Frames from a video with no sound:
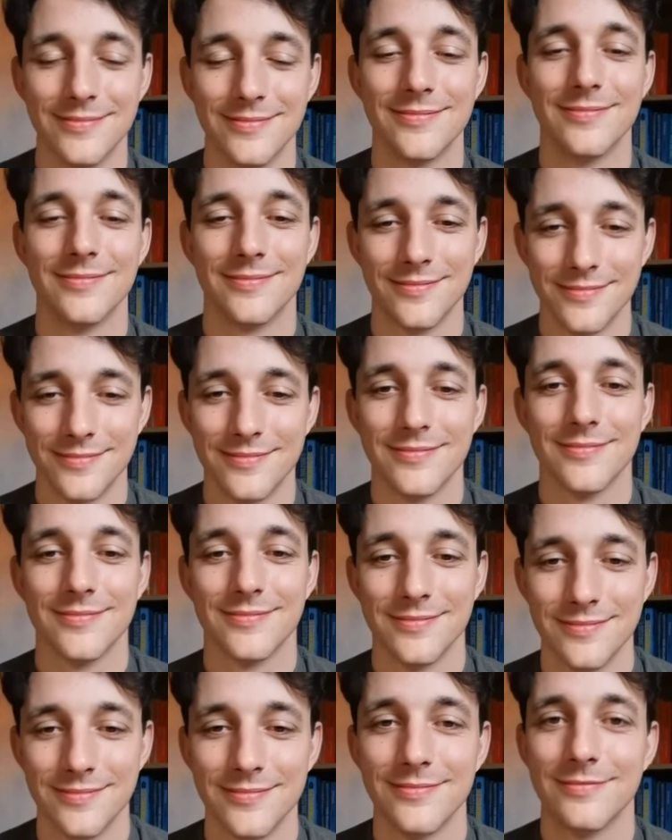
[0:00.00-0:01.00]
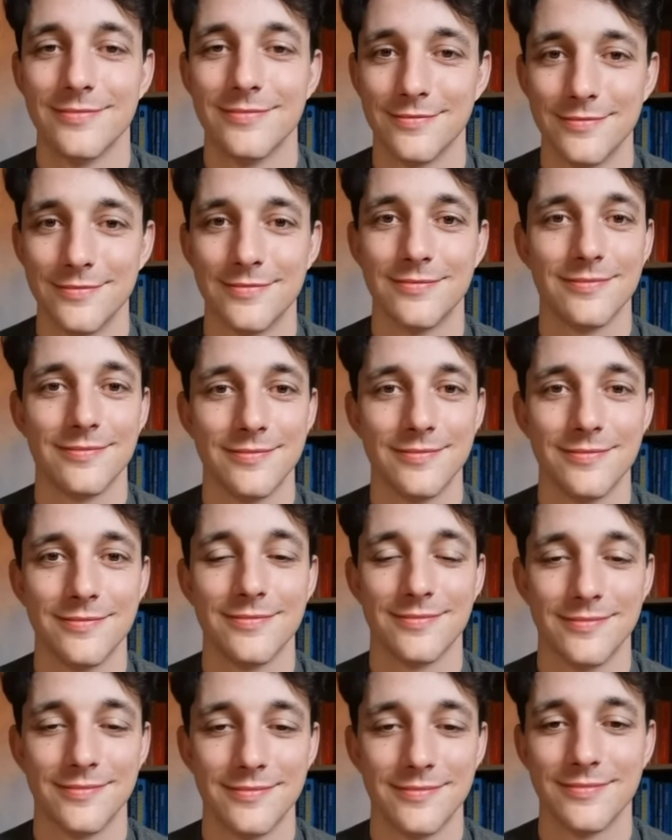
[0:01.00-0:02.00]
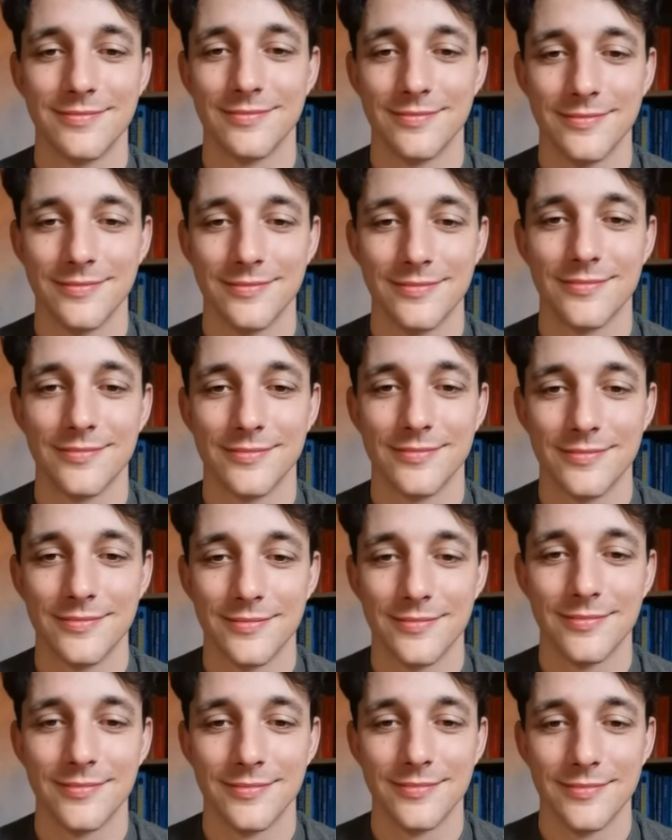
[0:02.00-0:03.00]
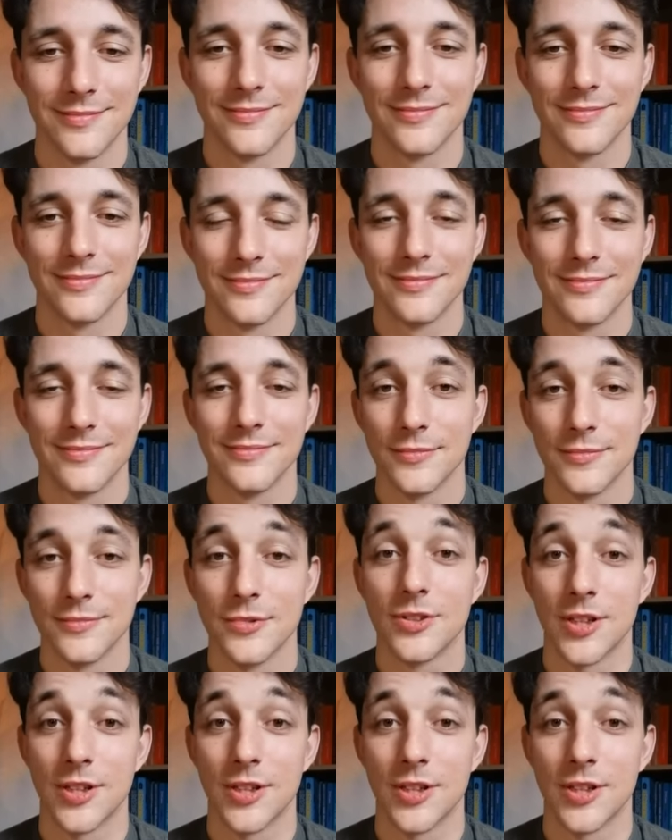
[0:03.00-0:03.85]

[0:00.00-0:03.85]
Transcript: They all wanted the, the mic to sing, and I got